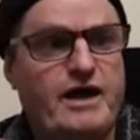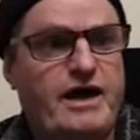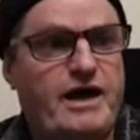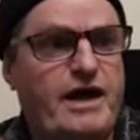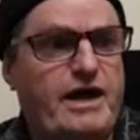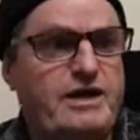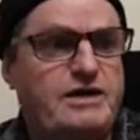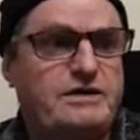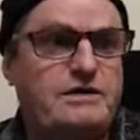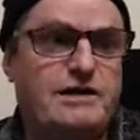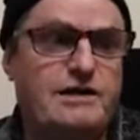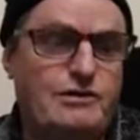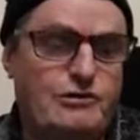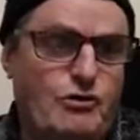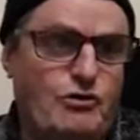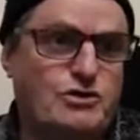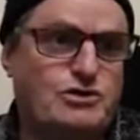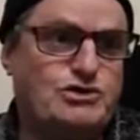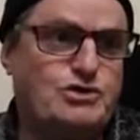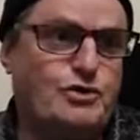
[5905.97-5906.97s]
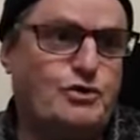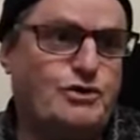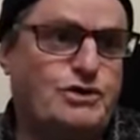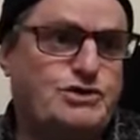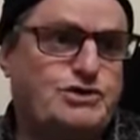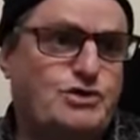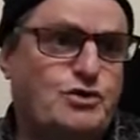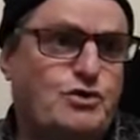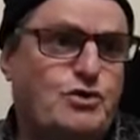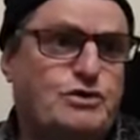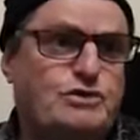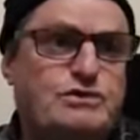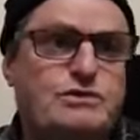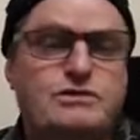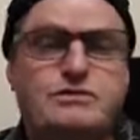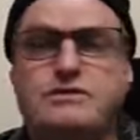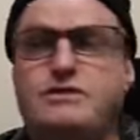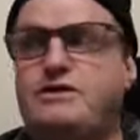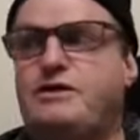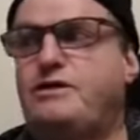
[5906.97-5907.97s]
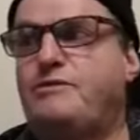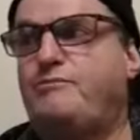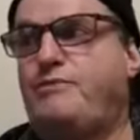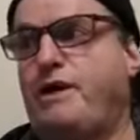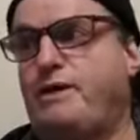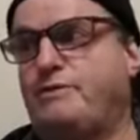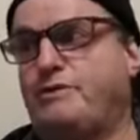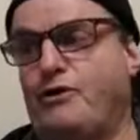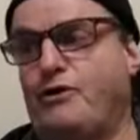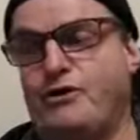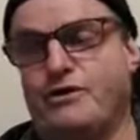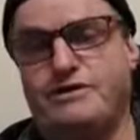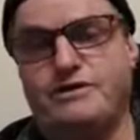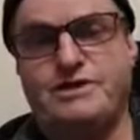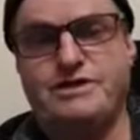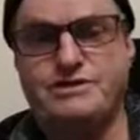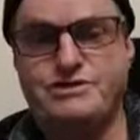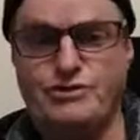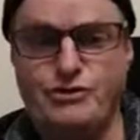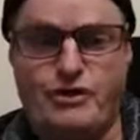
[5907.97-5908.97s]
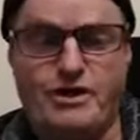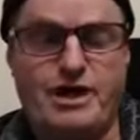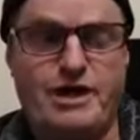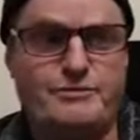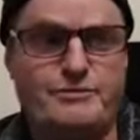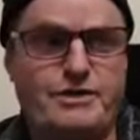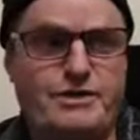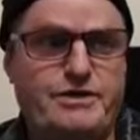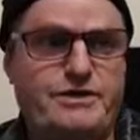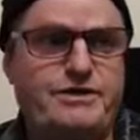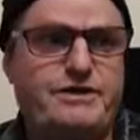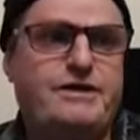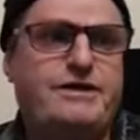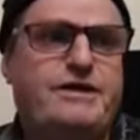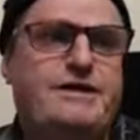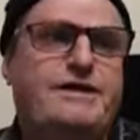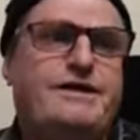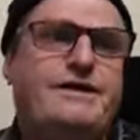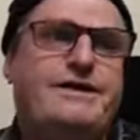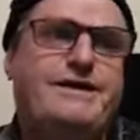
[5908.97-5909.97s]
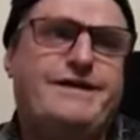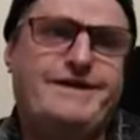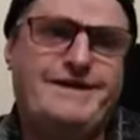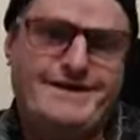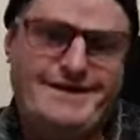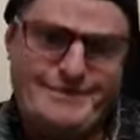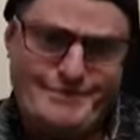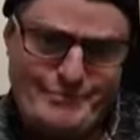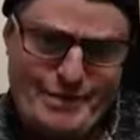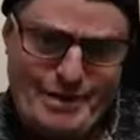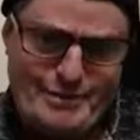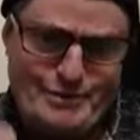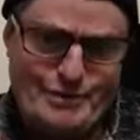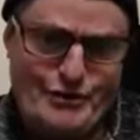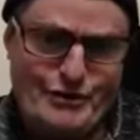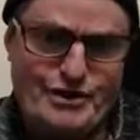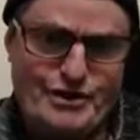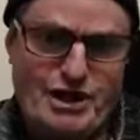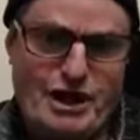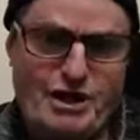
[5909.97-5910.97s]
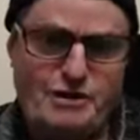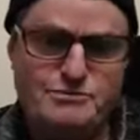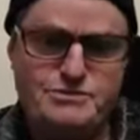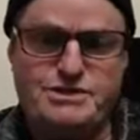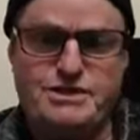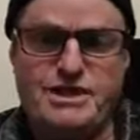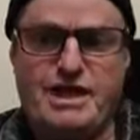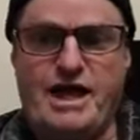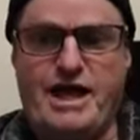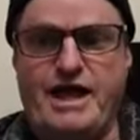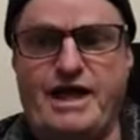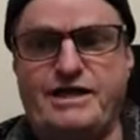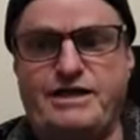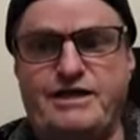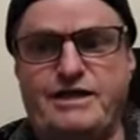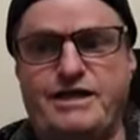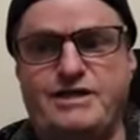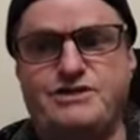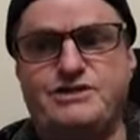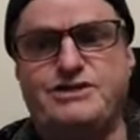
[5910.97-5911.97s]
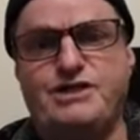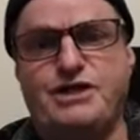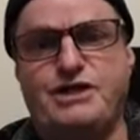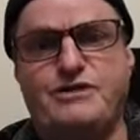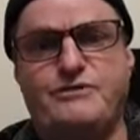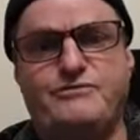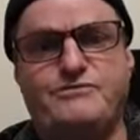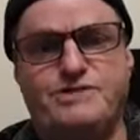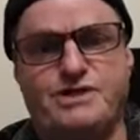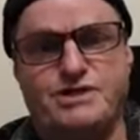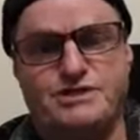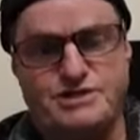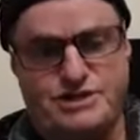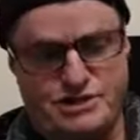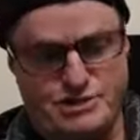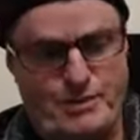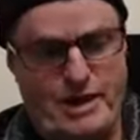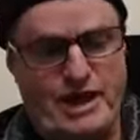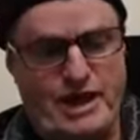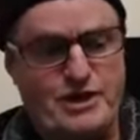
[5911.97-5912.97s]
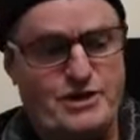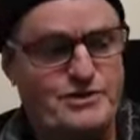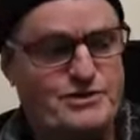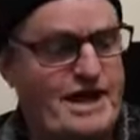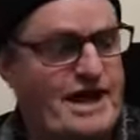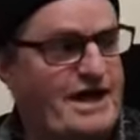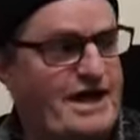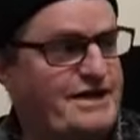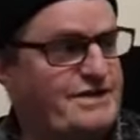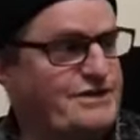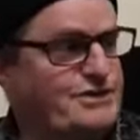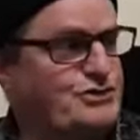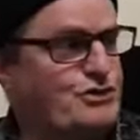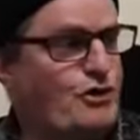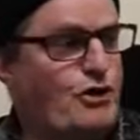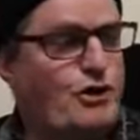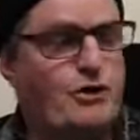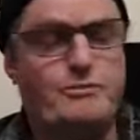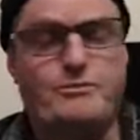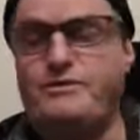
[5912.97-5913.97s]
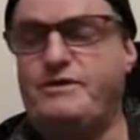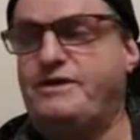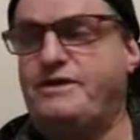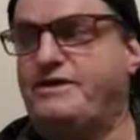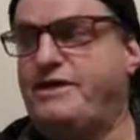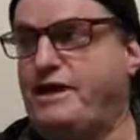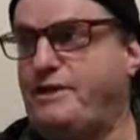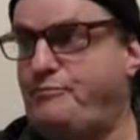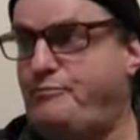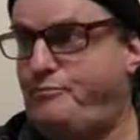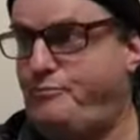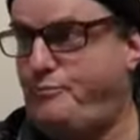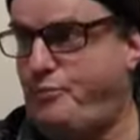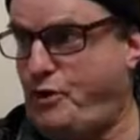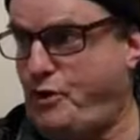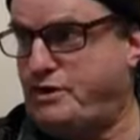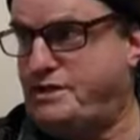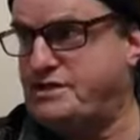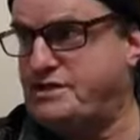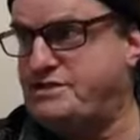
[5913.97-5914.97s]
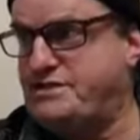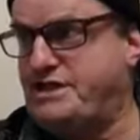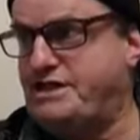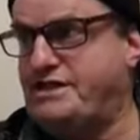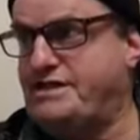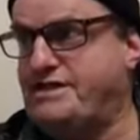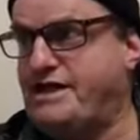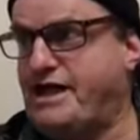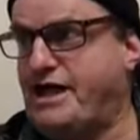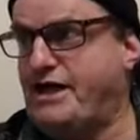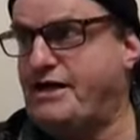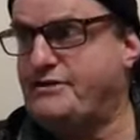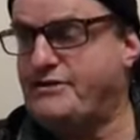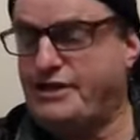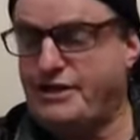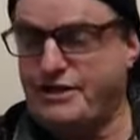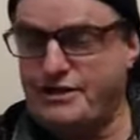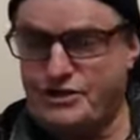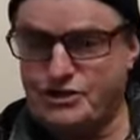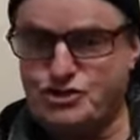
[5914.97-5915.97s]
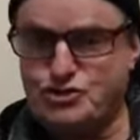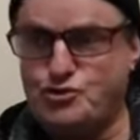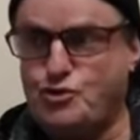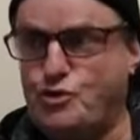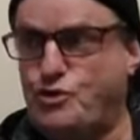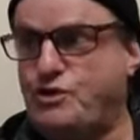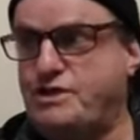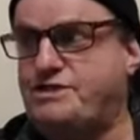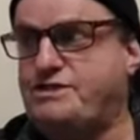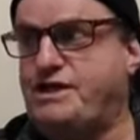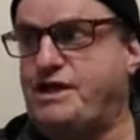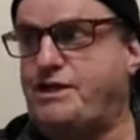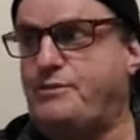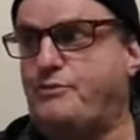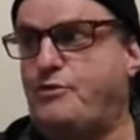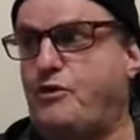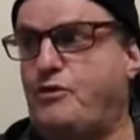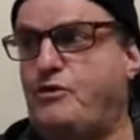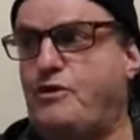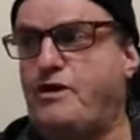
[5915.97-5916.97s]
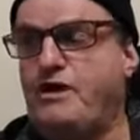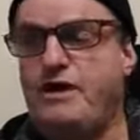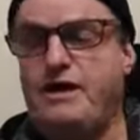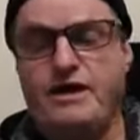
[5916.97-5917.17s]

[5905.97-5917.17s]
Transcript: And long story short, Babylon, it's not happy Babylon comes and instead of just a spank on the hand this time, they burn the city down, they destroy the temple,